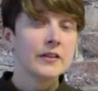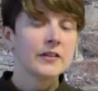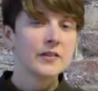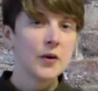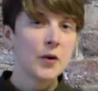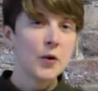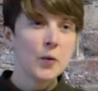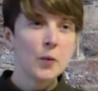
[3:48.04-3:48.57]

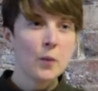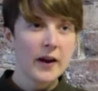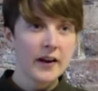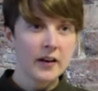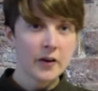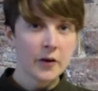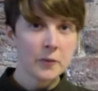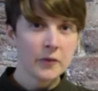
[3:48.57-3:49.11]
So when
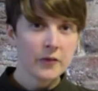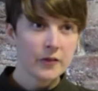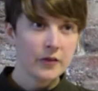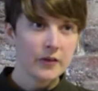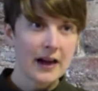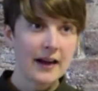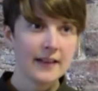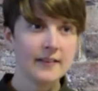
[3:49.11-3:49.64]
it comes
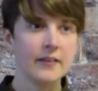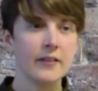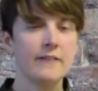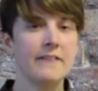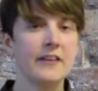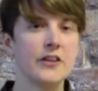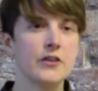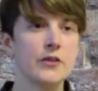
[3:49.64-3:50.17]
to adding the
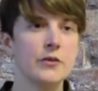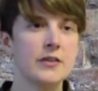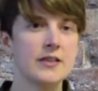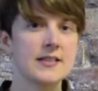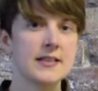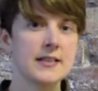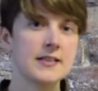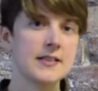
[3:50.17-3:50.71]
fish to the
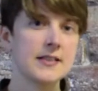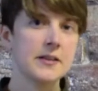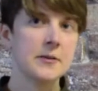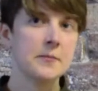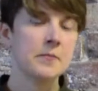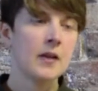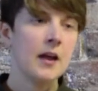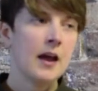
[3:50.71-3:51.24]

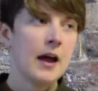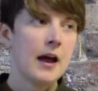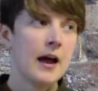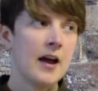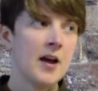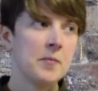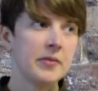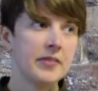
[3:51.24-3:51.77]
system,
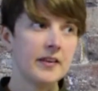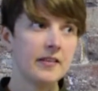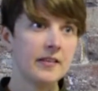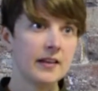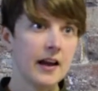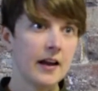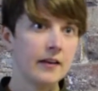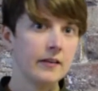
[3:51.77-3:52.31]
this
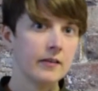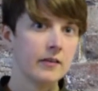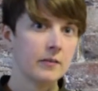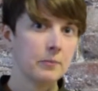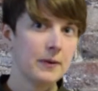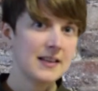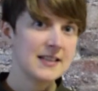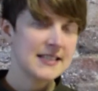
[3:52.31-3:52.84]
again has
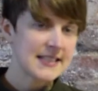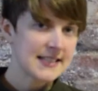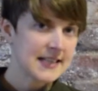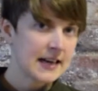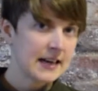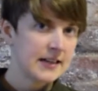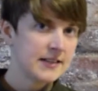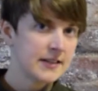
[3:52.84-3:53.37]
been
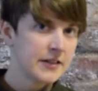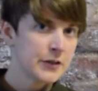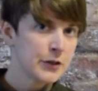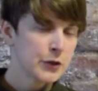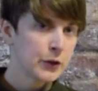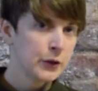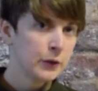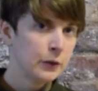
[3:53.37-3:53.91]
designed
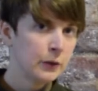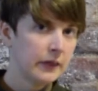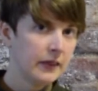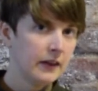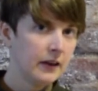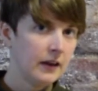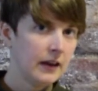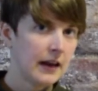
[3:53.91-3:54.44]
into
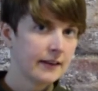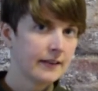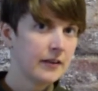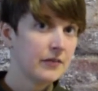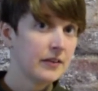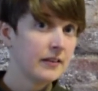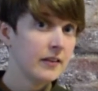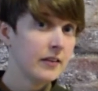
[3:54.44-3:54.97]
the
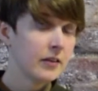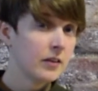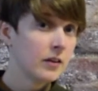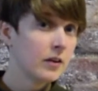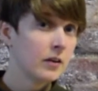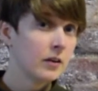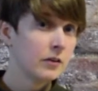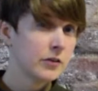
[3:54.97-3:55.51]
activity that
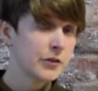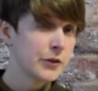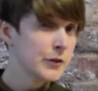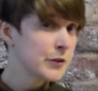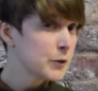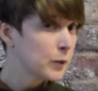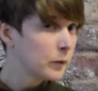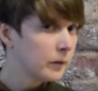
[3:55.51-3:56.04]
the
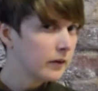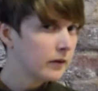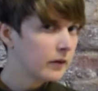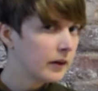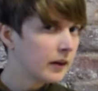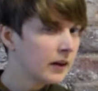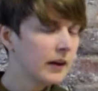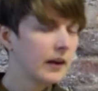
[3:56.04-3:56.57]
students will be
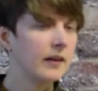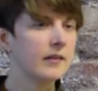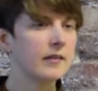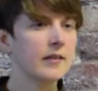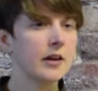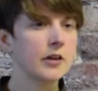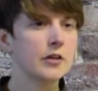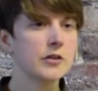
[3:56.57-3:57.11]
doing in
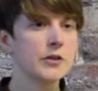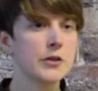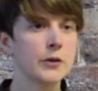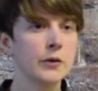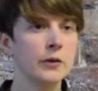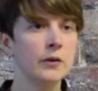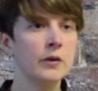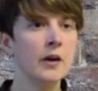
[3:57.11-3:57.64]
session
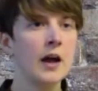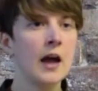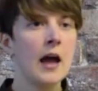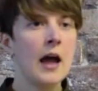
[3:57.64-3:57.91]
2.